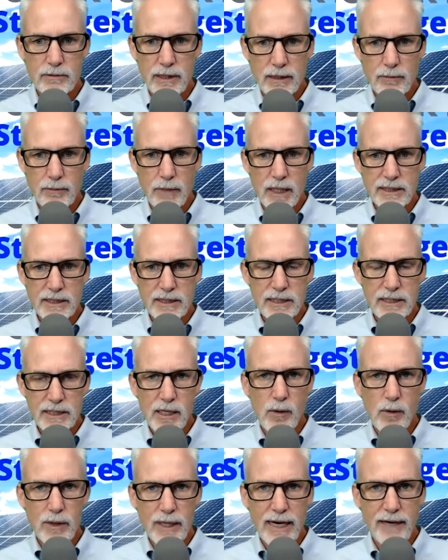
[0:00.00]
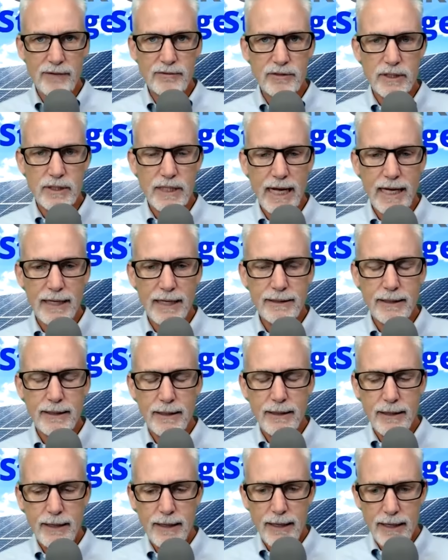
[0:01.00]
and Musk is going after that.
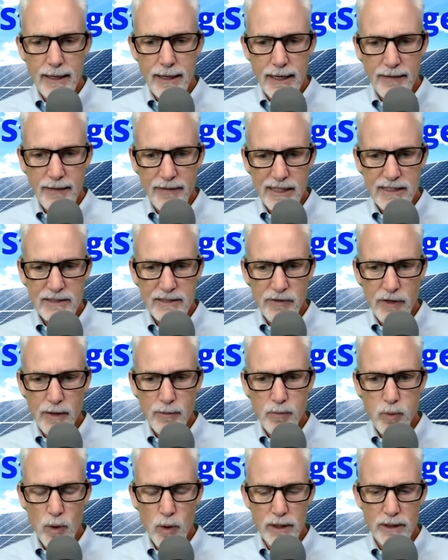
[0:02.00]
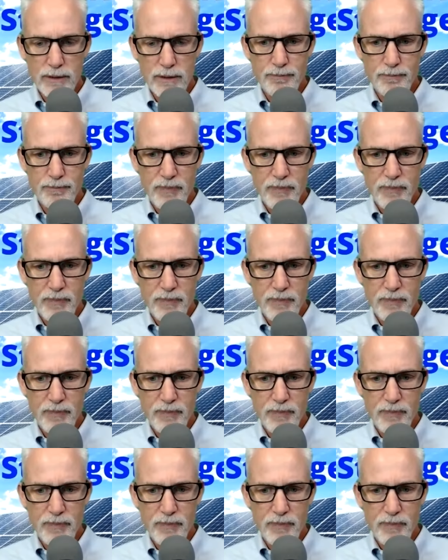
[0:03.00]
and that's very important.